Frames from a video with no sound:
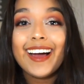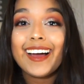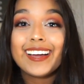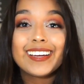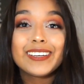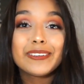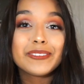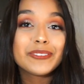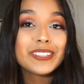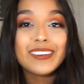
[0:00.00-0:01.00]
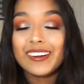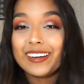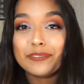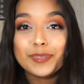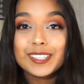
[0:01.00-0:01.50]
I would not
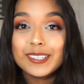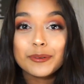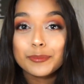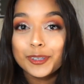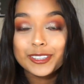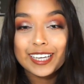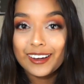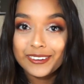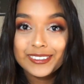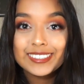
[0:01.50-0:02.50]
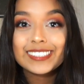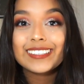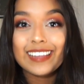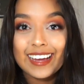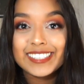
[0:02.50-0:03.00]
have been so burnt out
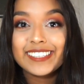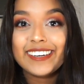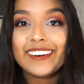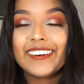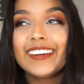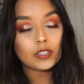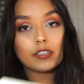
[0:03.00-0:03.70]
last year.